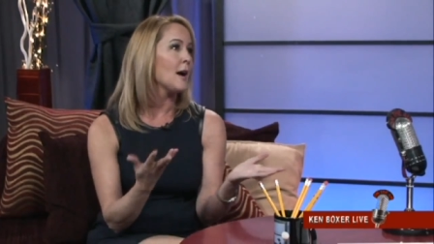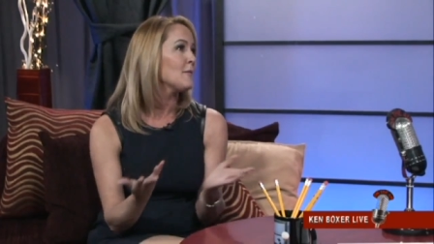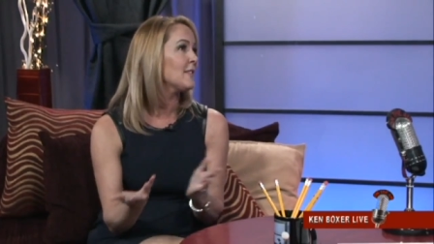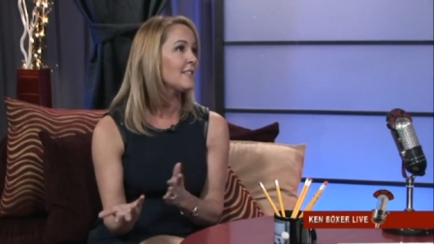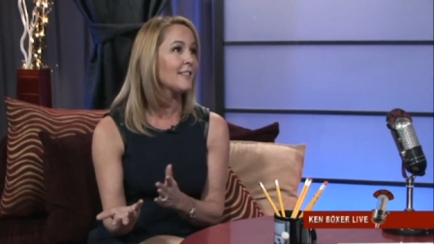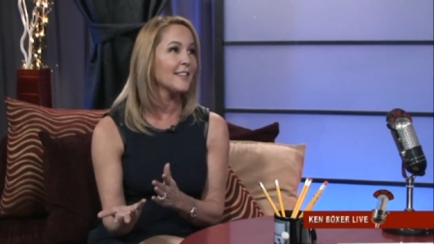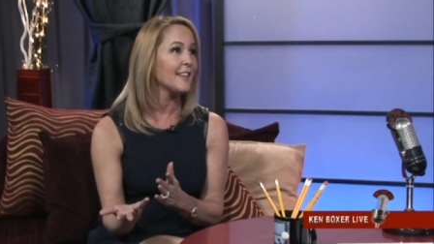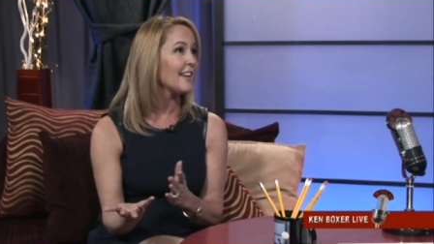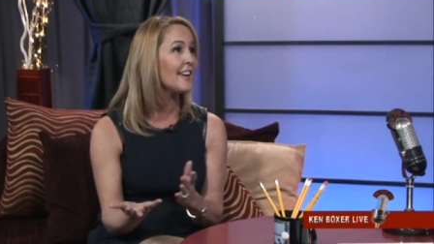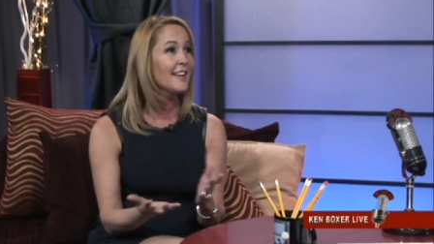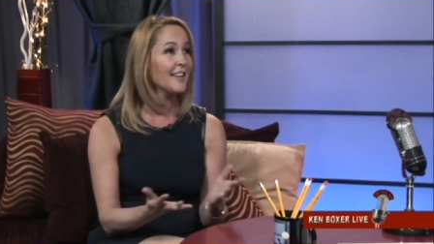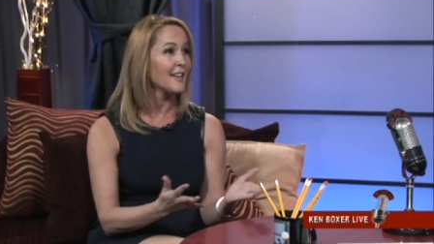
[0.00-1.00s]
I was still a
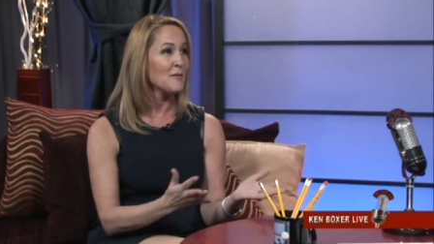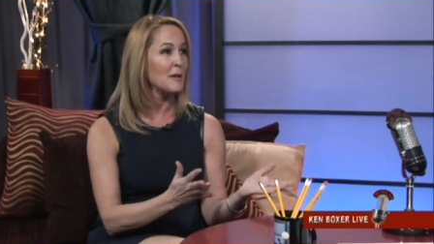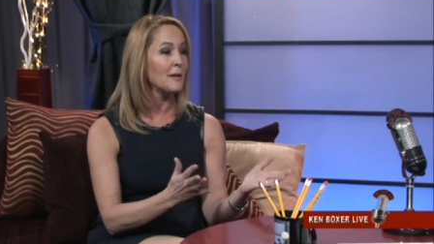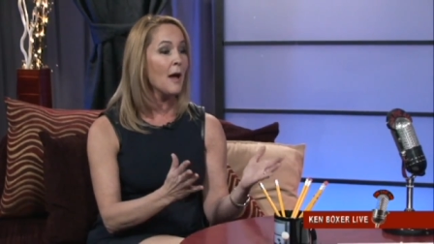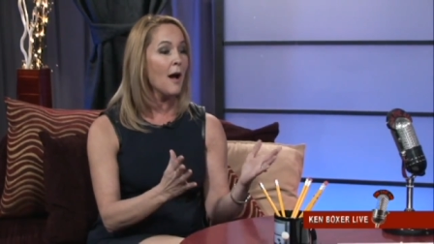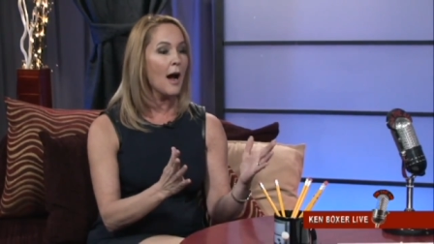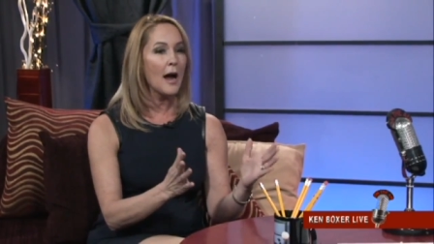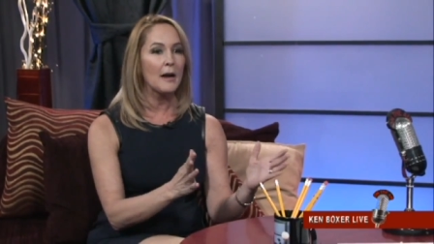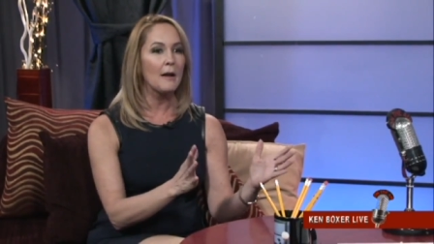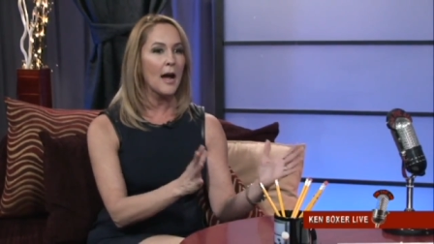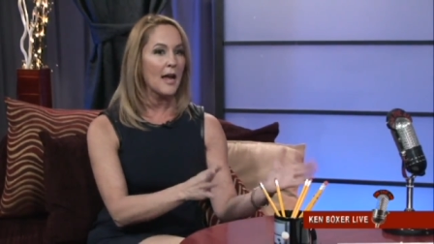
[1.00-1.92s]
kid. I mean, I,